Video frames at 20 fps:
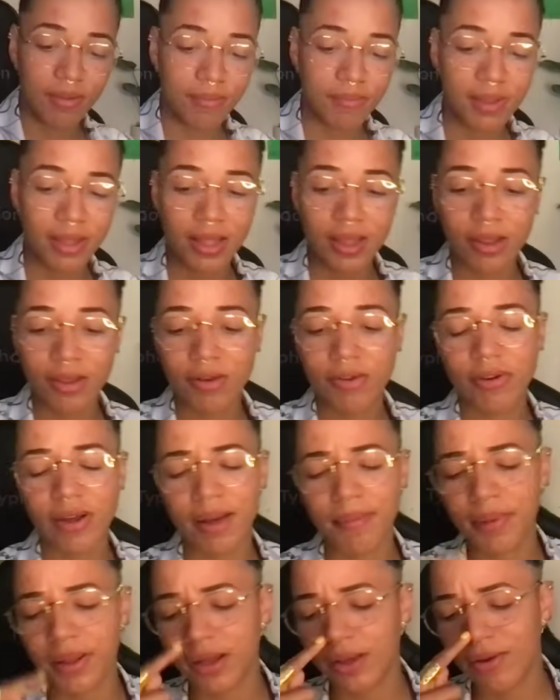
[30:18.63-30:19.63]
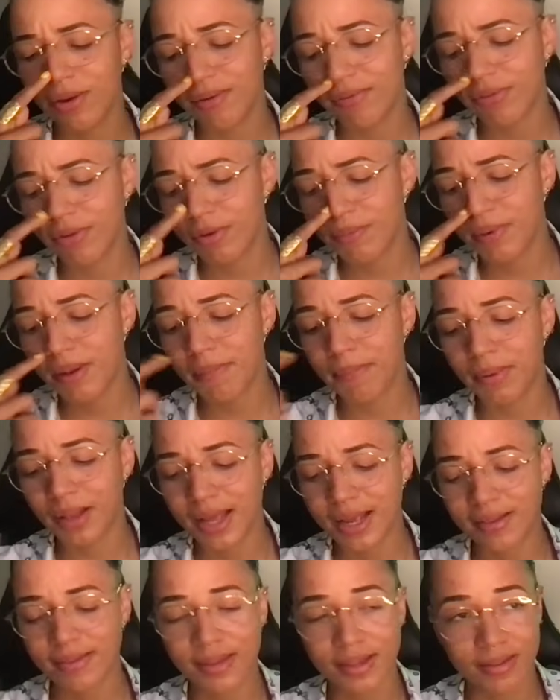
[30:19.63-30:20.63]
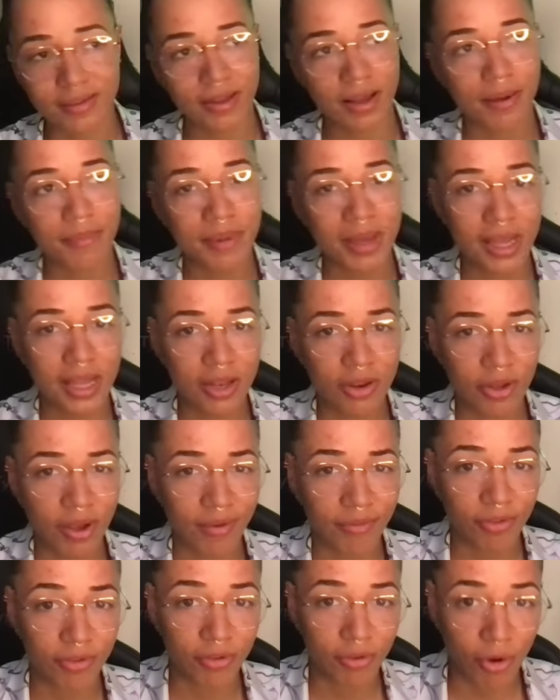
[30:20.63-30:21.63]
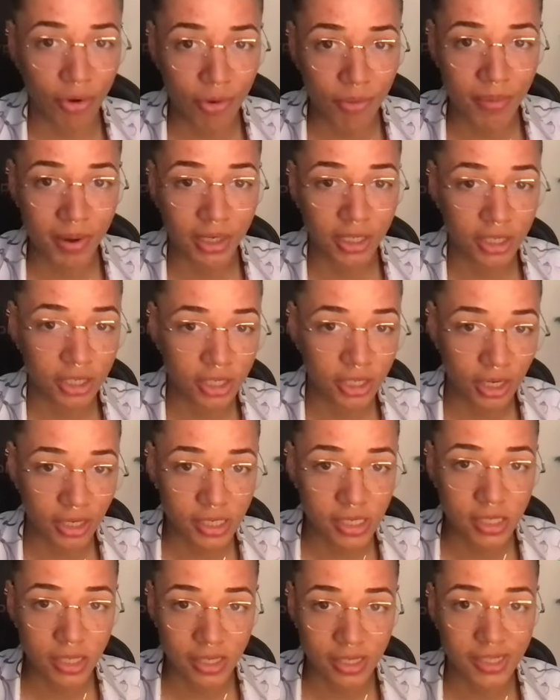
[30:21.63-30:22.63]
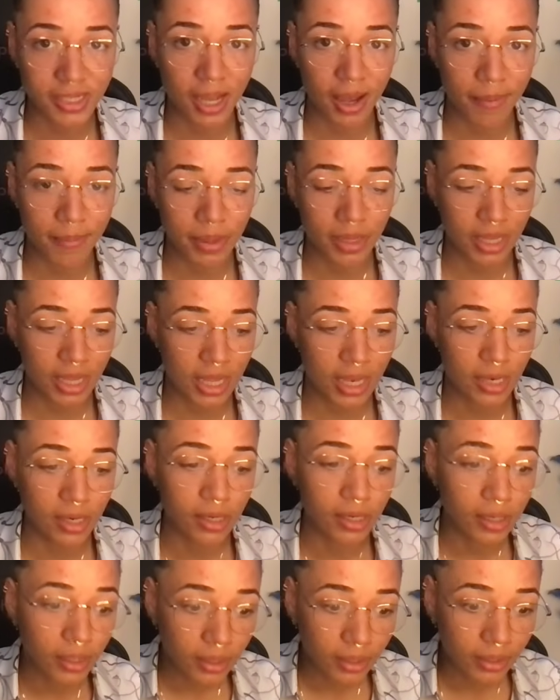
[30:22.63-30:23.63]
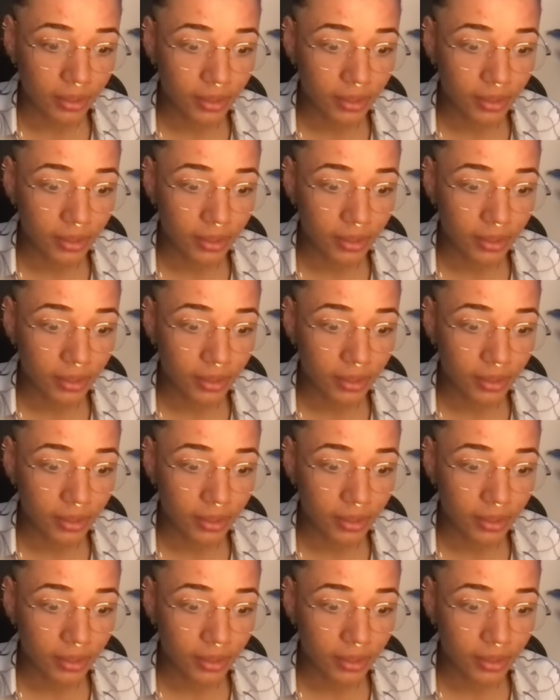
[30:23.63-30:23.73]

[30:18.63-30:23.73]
i'm telling you tribe like you have so many blessings coming in you have so much justice coming in